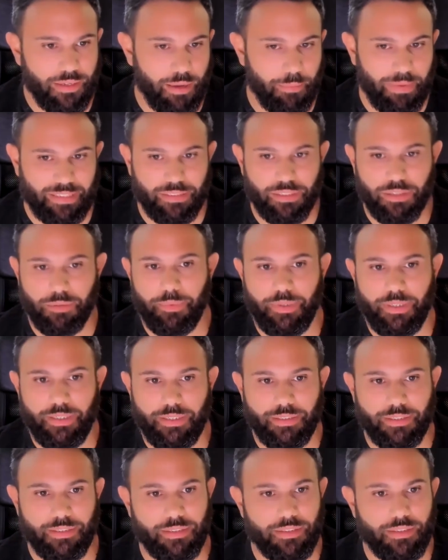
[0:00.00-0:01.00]

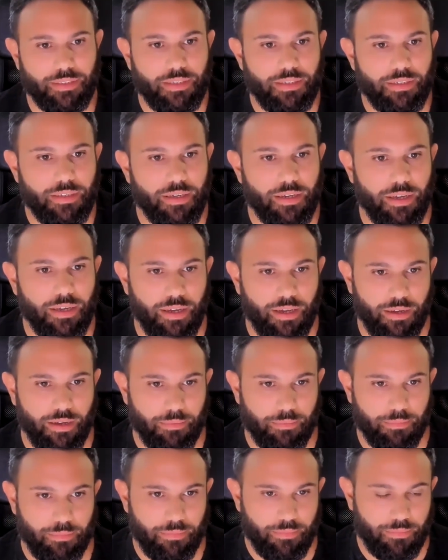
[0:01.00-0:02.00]
masterpiece.
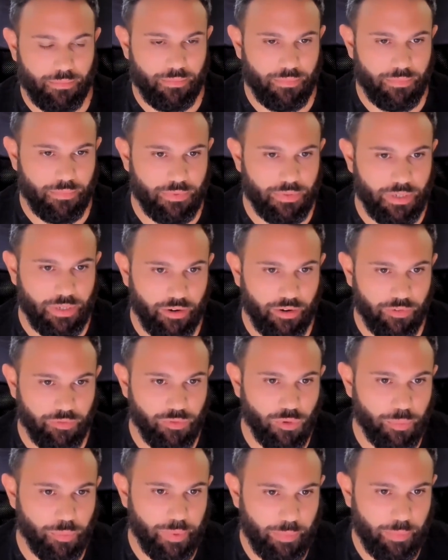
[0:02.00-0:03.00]
There are a
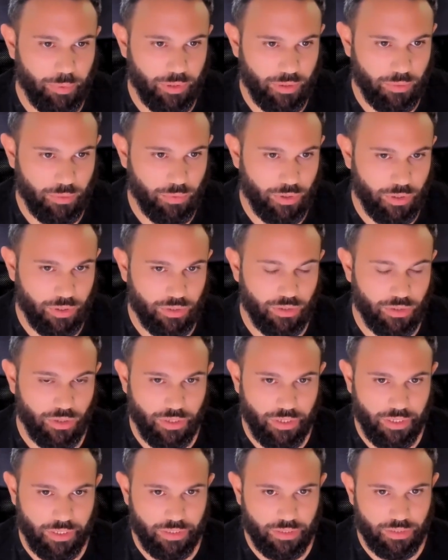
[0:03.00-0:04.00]
few people that worked
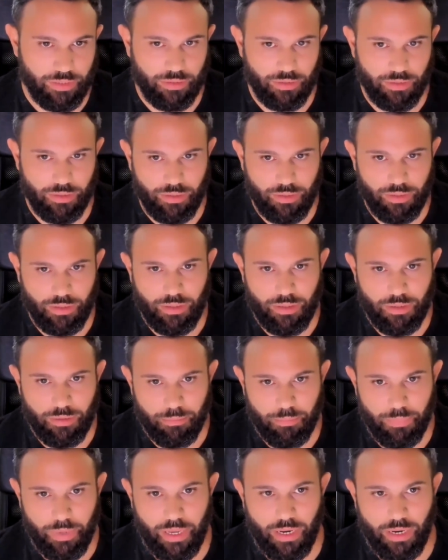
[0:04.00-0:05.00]
on it,
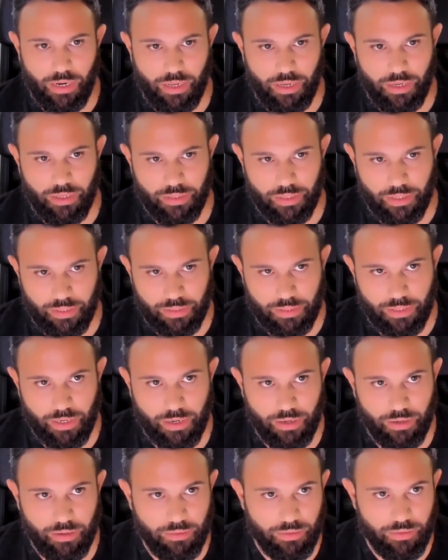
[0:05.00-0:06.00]
mainly that
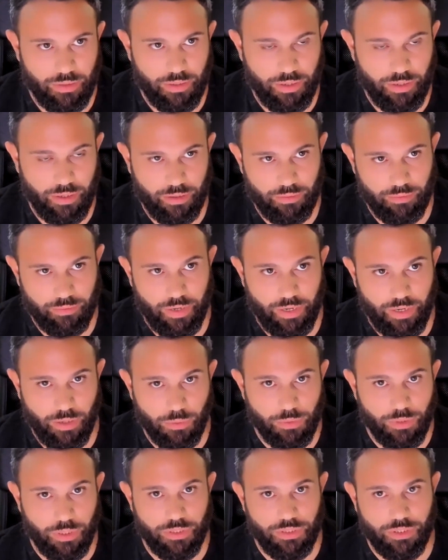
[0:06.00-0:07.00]
are very
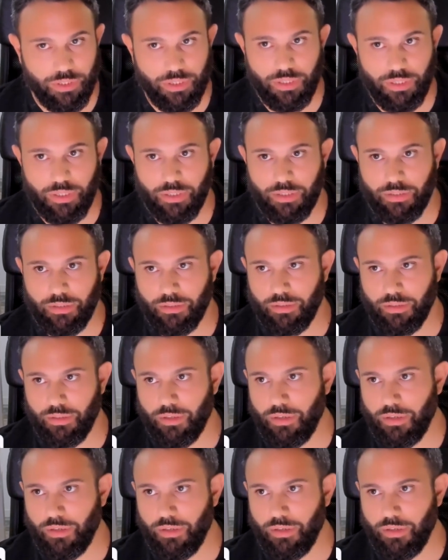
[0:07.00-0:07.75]
good engineers.